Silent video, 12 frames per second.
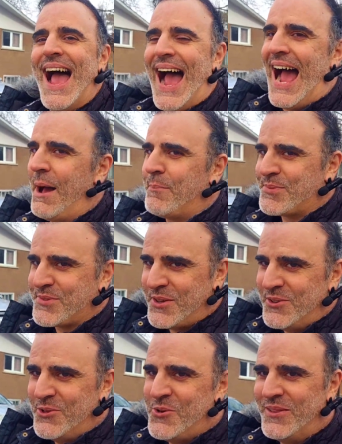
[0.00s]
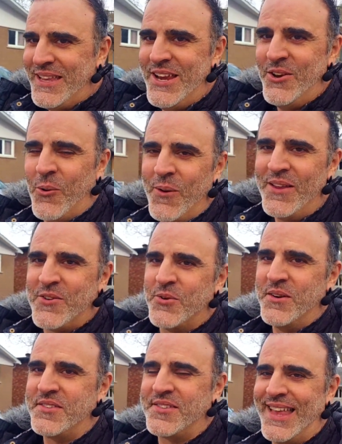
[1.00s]
absolutely no
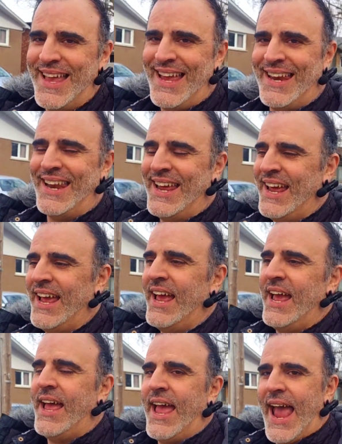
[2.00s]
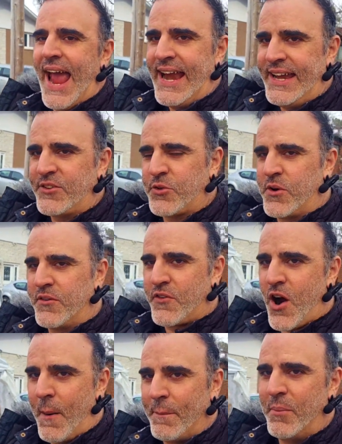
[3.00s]
interest in any sort of
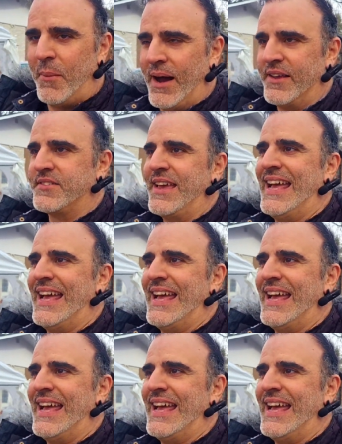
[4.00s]
compromise.